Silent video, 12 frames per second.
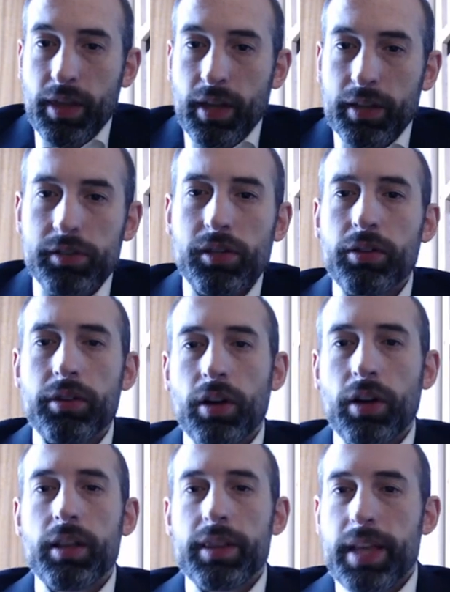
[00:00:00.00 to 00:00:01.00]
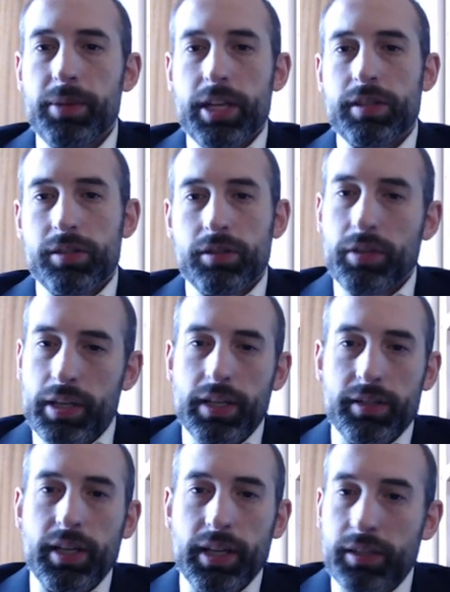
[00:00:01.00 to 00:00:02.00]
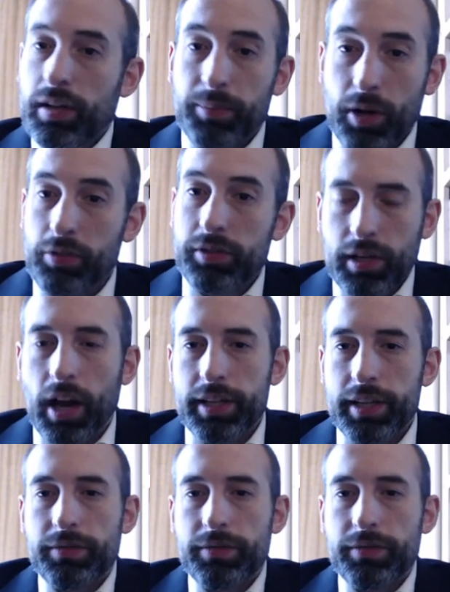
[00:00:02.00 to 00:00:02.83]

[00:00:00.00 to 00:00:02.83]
And so there are limits to these things on both sides.